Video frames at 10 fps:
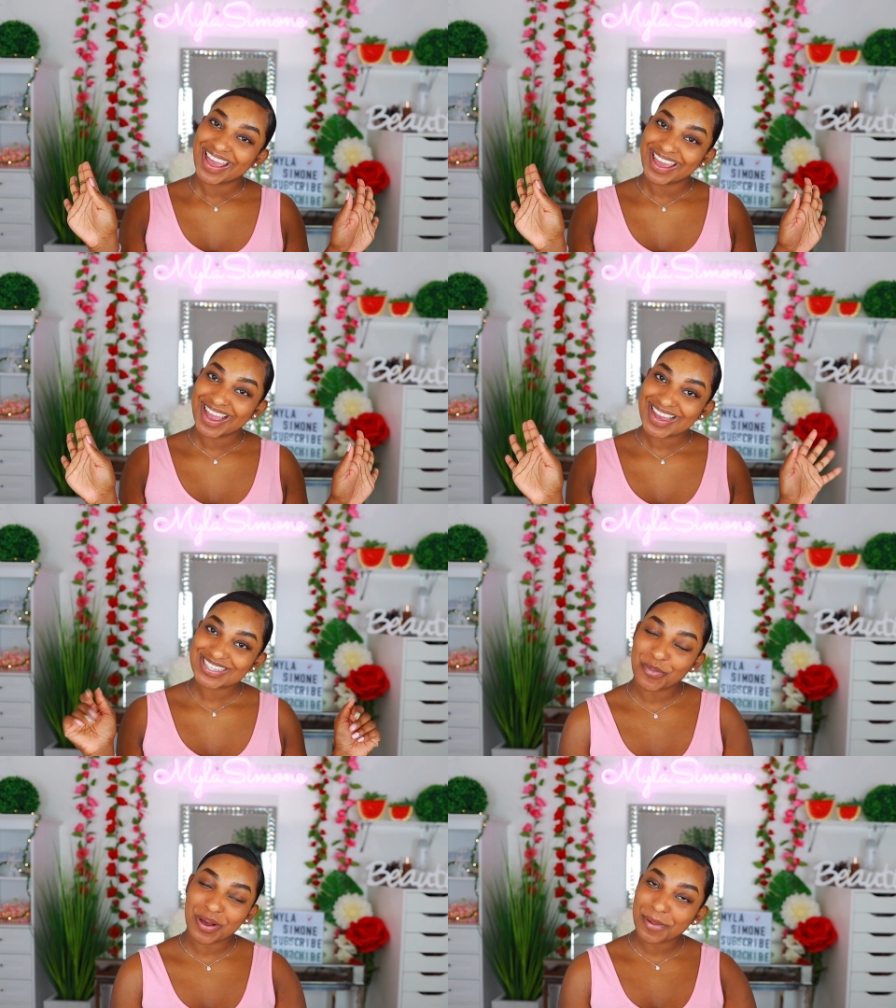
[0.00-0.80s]
Hey
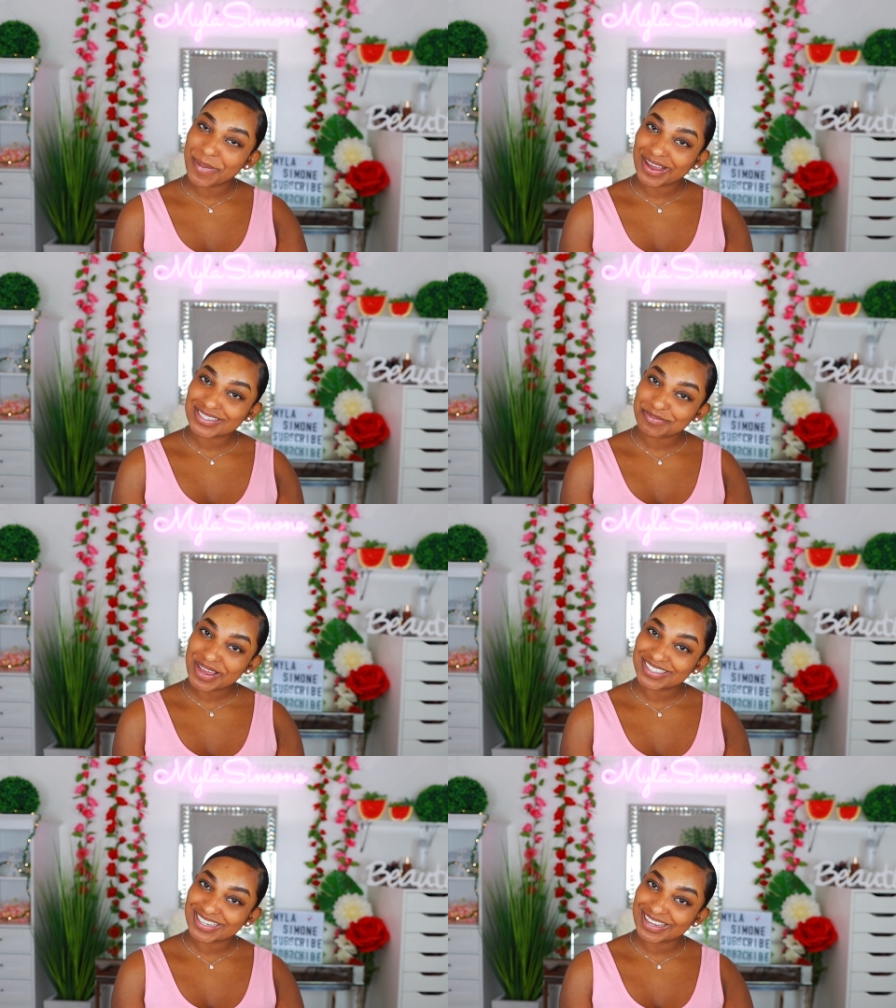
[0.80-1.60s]
guys, welcome back to
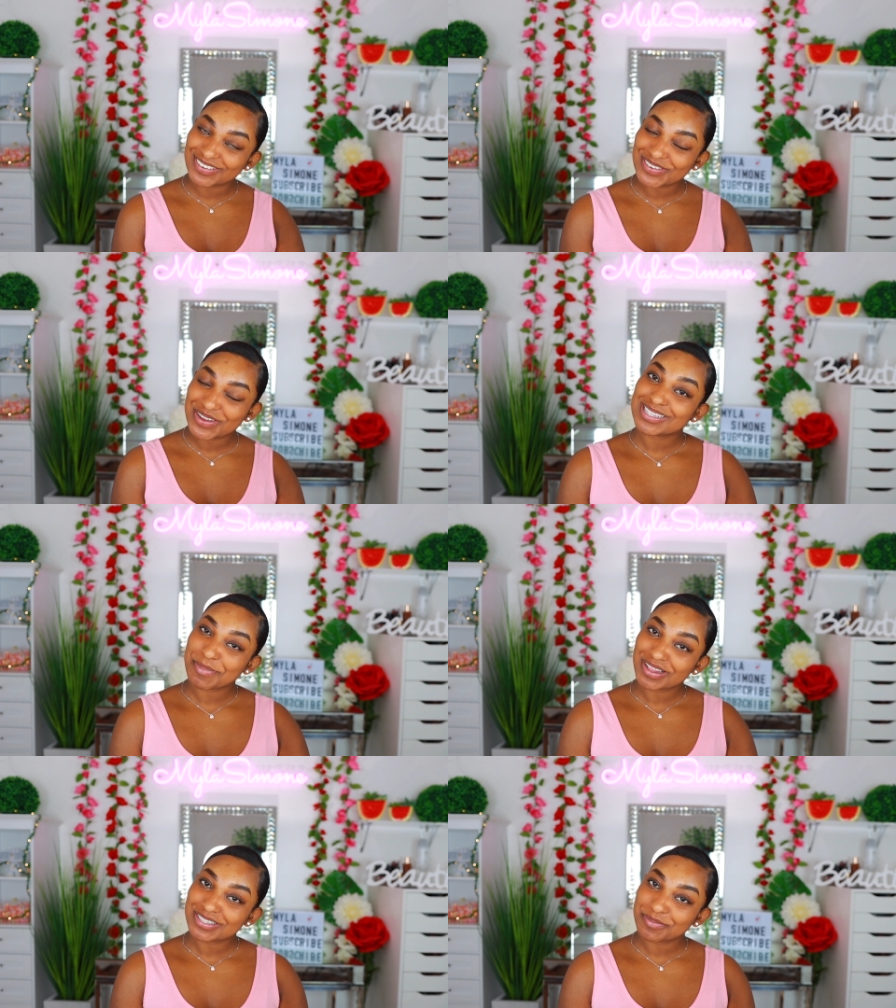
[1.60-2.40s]
my channel. It's
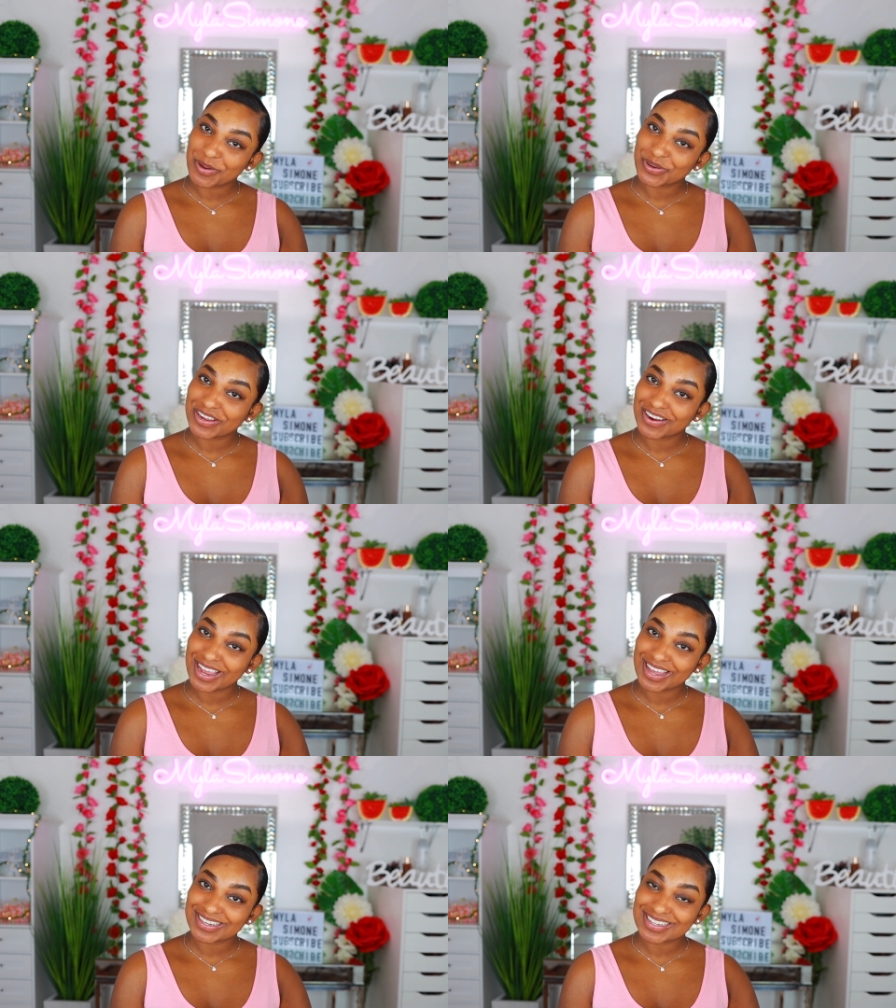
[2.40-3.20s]
Myla Simone here,
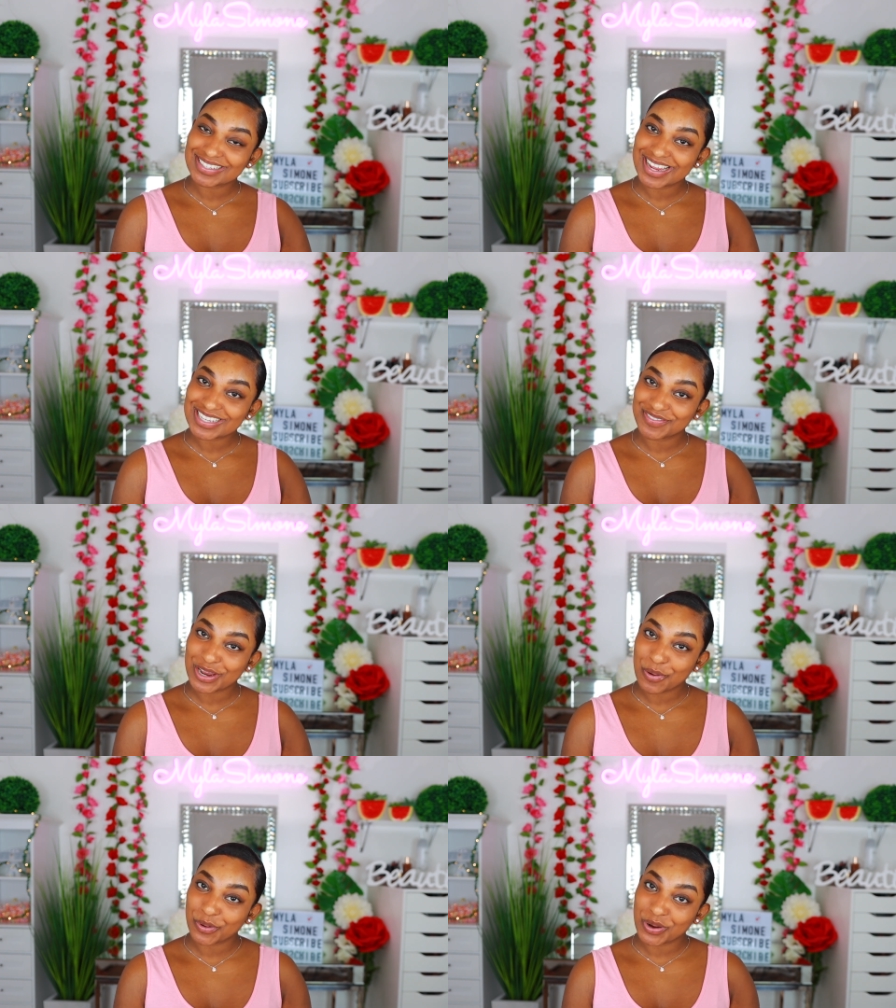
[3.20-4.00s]
and in today's
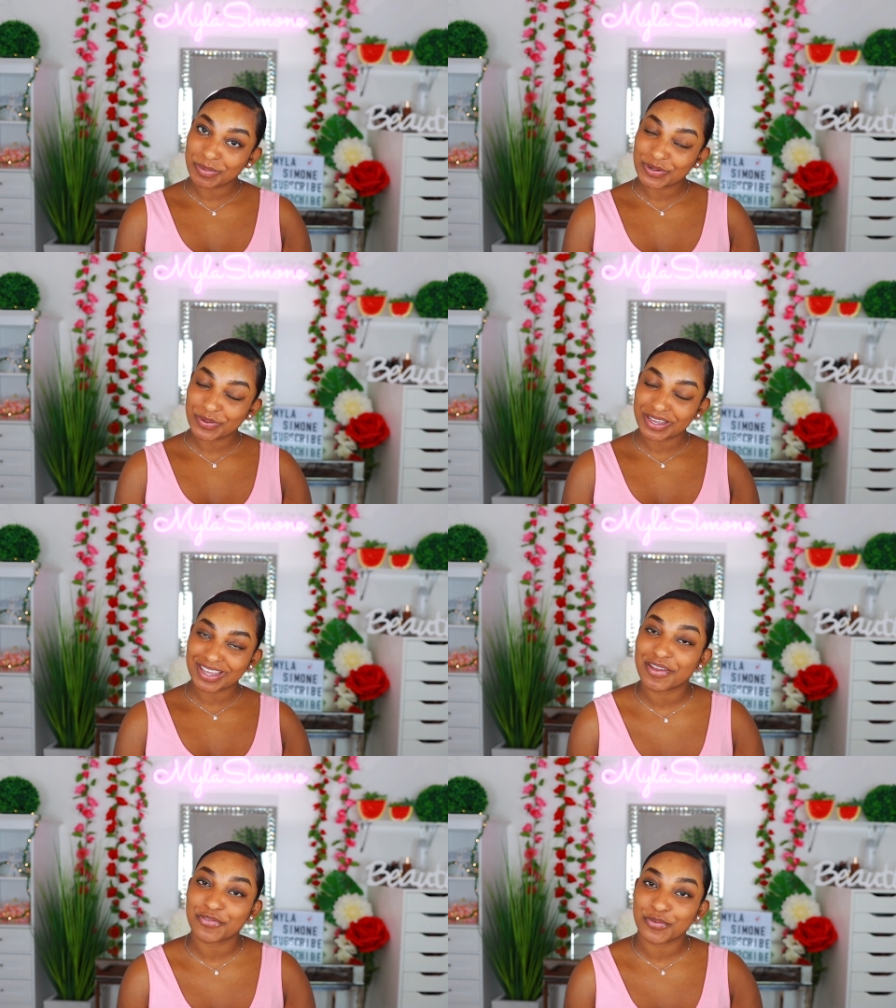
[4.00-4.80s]
video we're going to be doing
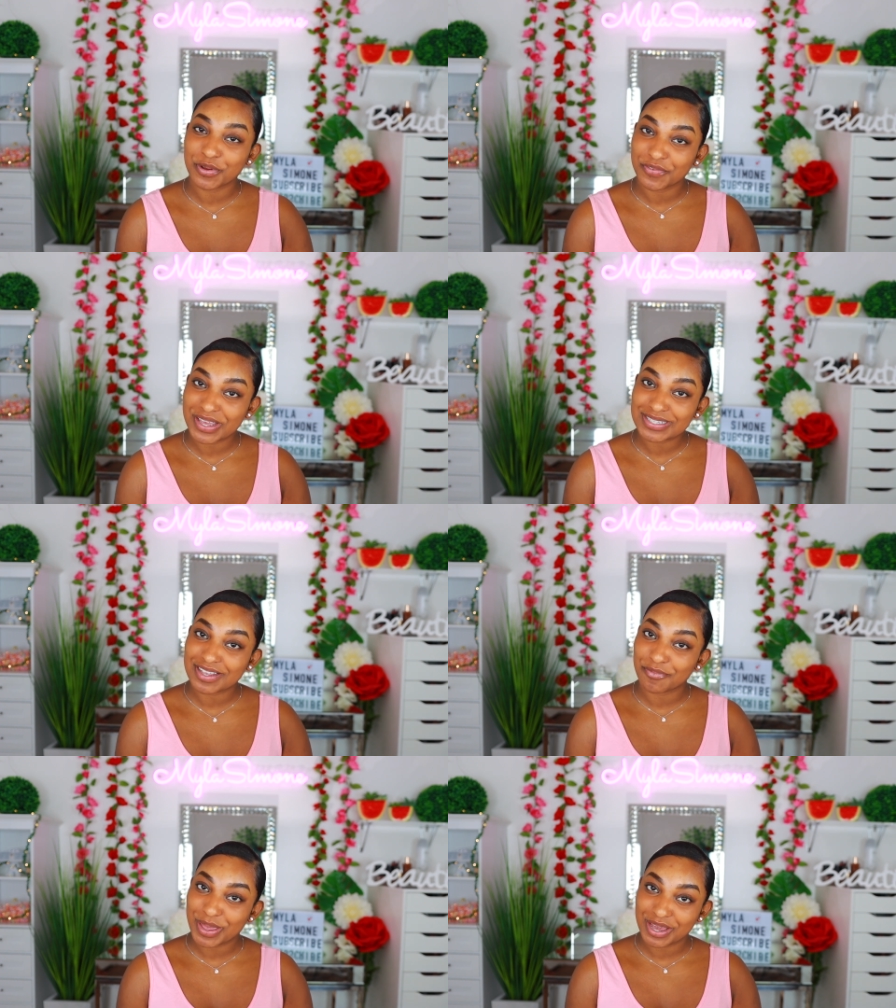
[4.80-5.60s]
a full face
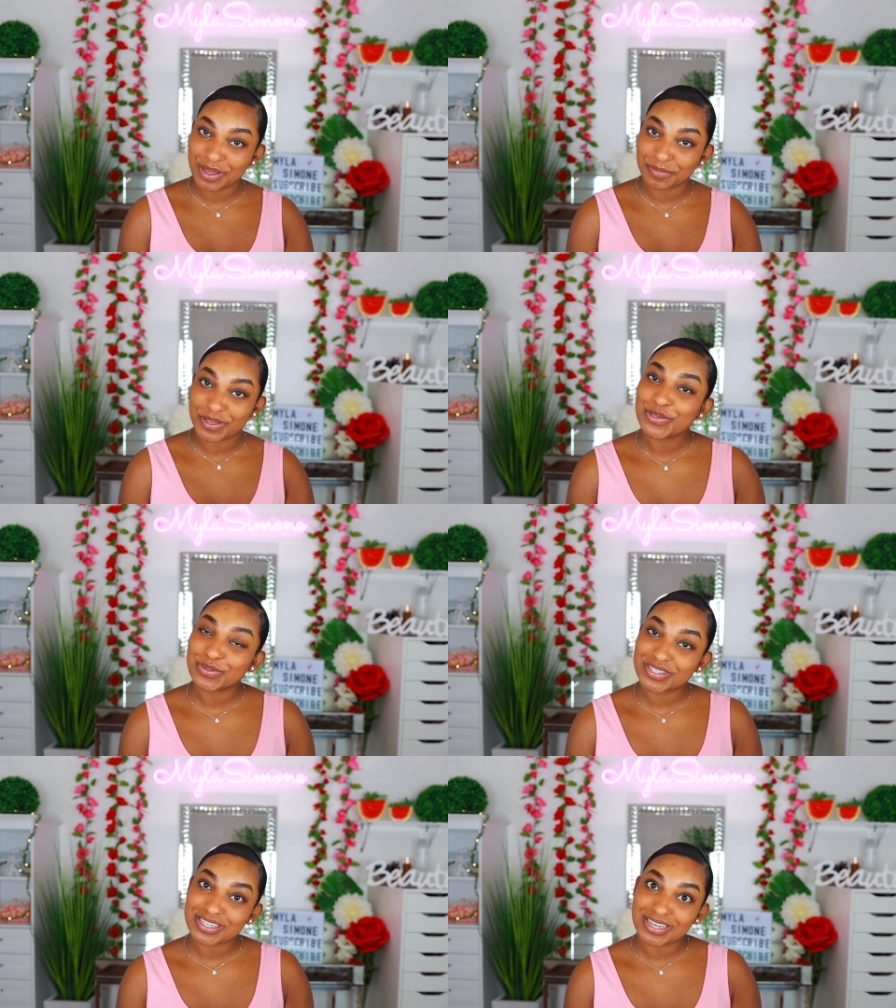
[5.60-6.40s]
of makeup
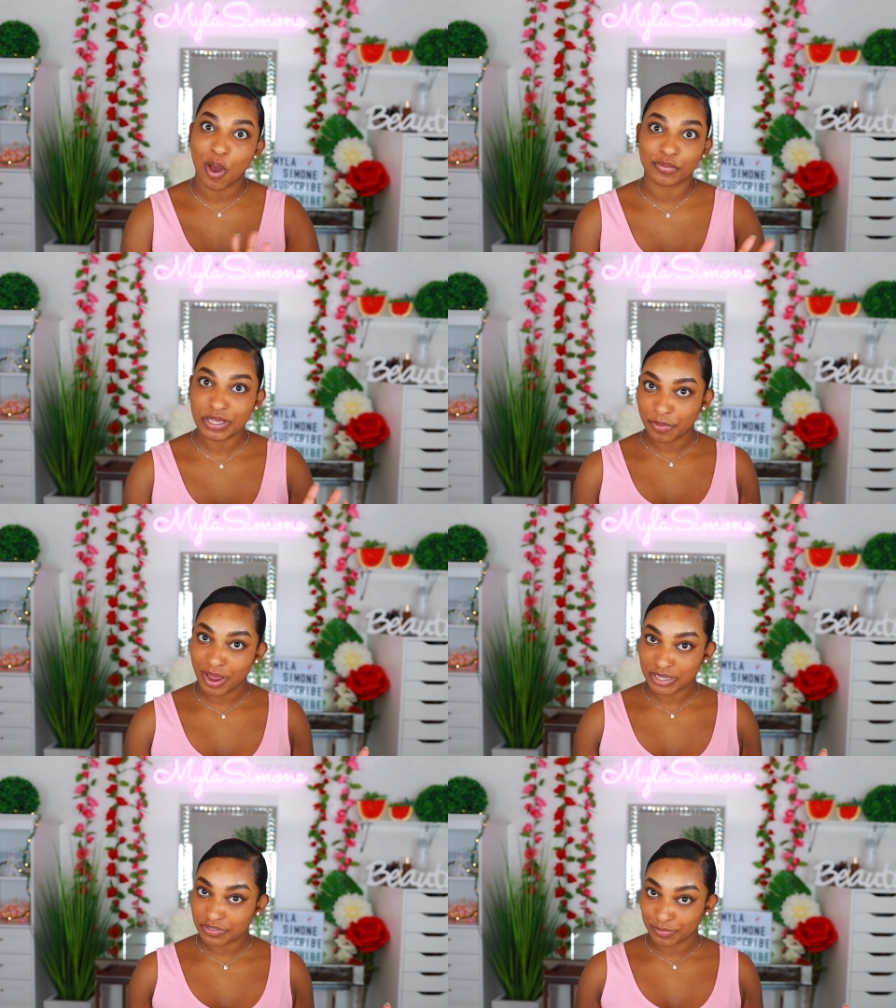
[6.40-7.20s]
using only
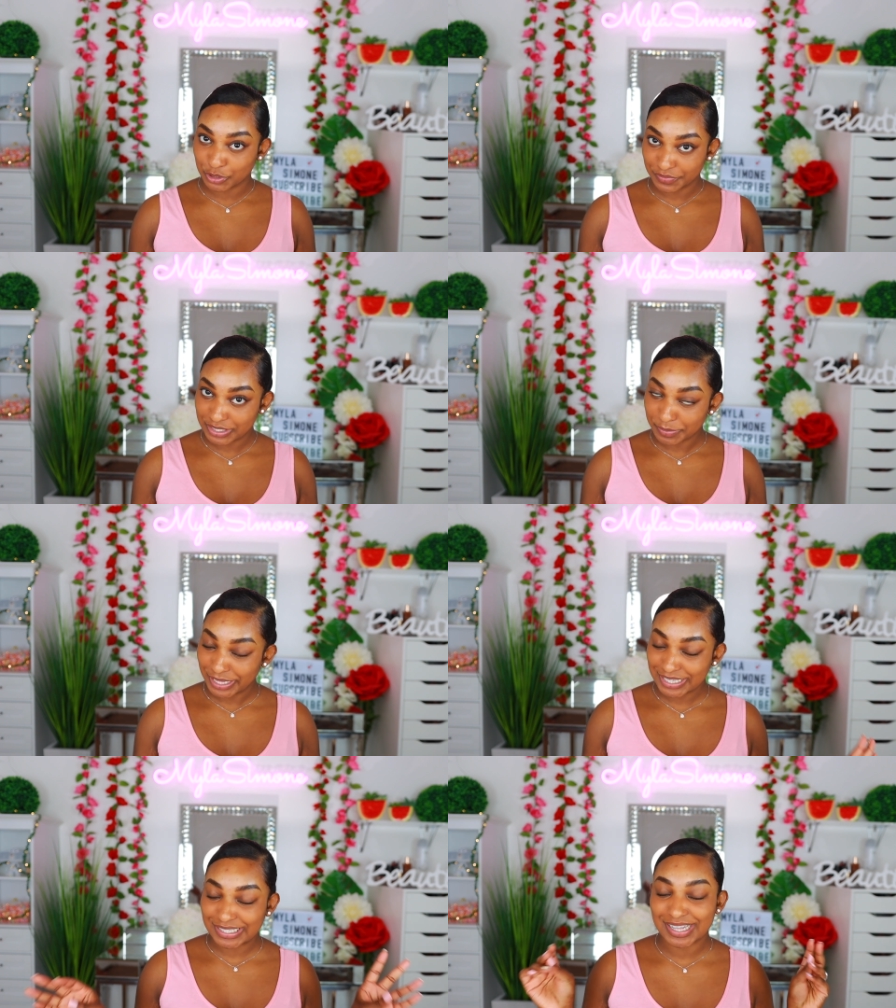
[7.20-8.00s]
products from Juvia's
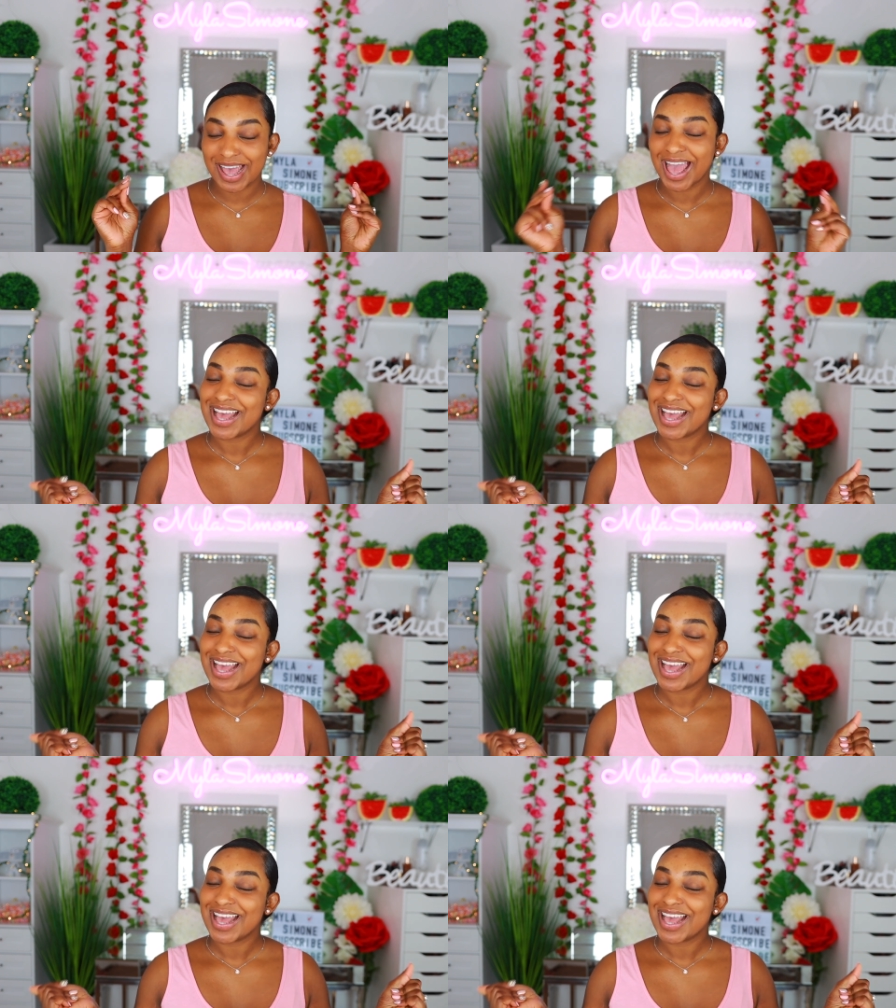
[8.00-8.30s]
Place.